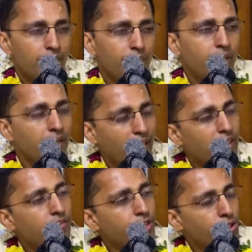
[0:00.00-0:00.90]
but
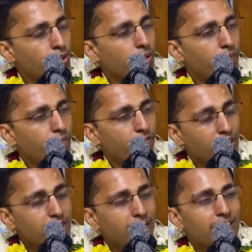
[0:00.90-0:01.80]
rather we should
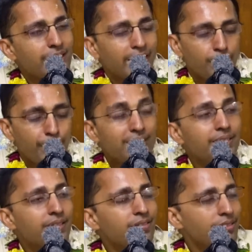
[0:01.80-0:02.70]
first understand the
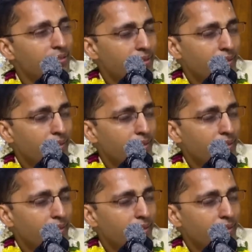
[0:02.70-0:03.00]
basics